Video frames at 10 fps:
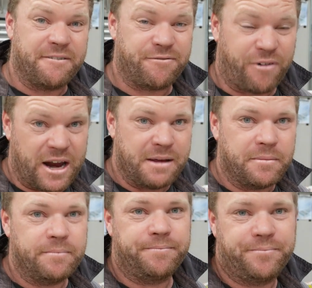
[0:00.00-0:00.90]

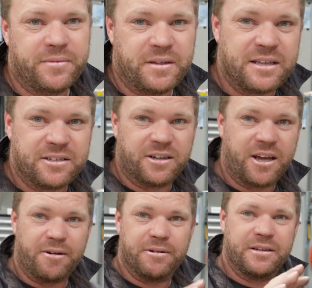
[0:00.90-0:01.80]
frame that's going to
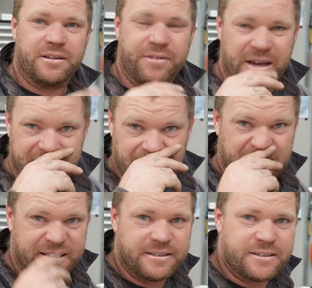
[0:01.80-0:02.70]
go into the van done.
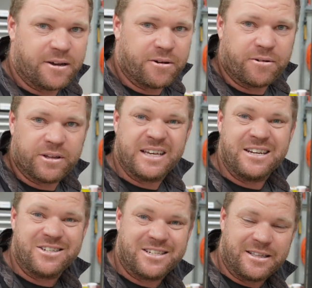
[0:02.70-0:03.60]
So we've got the
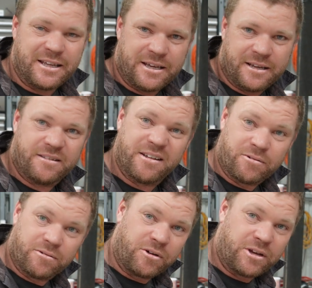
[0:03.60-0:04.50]
hinges in there, they're all
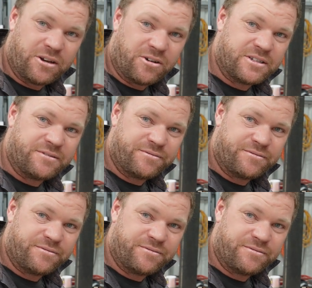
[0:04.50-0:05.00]
looking nice and